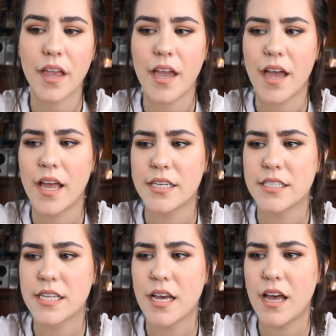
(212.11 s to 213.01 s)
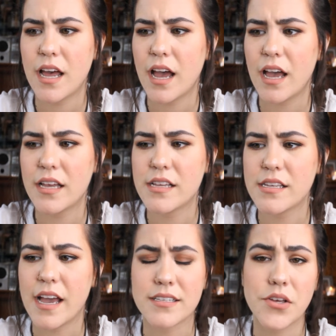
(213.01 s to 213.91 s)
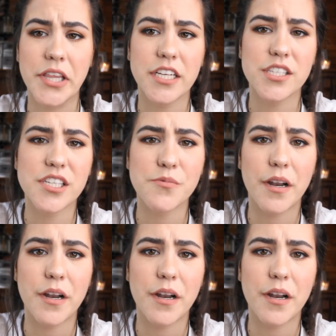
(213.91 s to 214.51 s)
And yeah, so I think she just